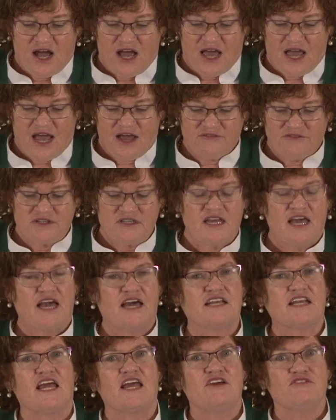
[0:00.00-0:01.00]
having
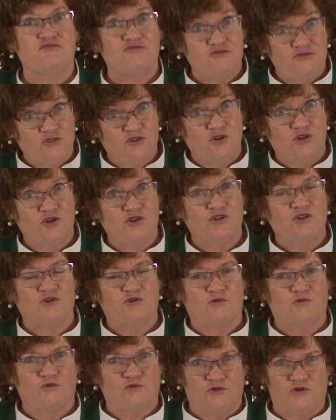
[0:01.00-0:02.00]
had a full
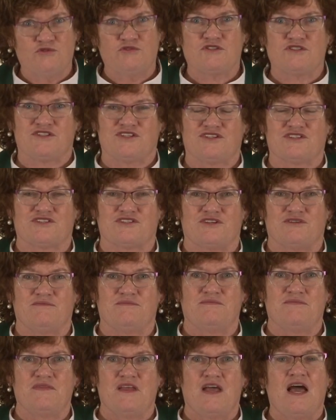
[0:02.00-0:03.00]
root system.